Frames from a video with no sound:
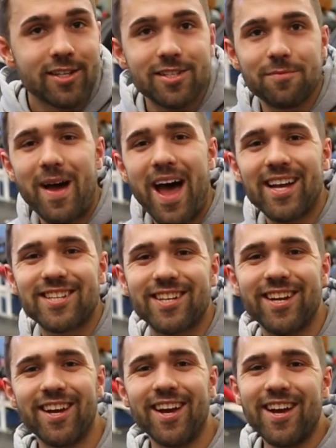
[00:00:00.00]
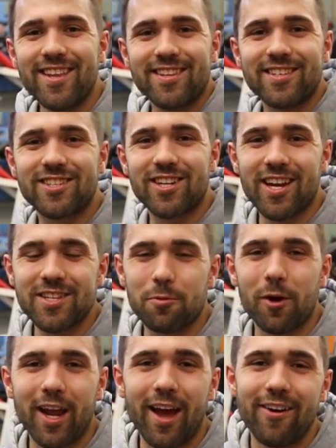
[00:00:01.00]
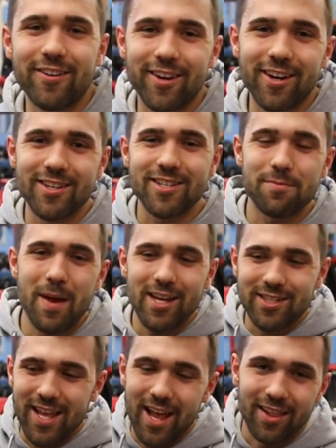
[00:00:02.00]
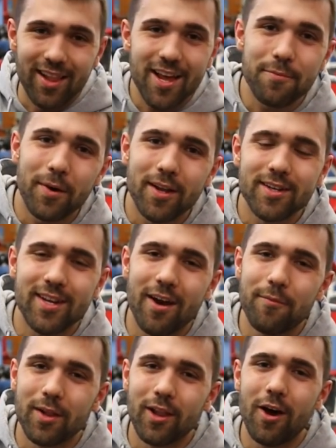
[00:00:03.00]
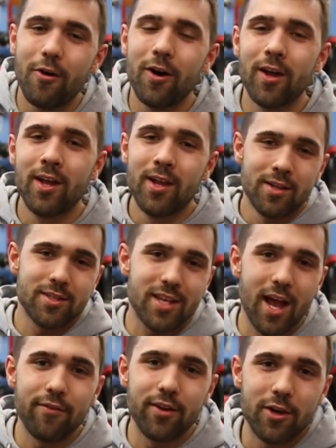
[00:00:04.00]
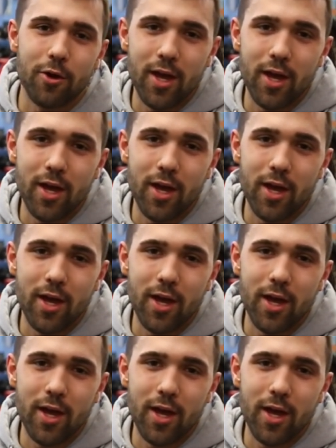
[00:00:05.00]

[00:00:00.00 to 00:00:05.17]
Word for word: smash this chest workout and you're gonna smash that like button down below. Let's dive into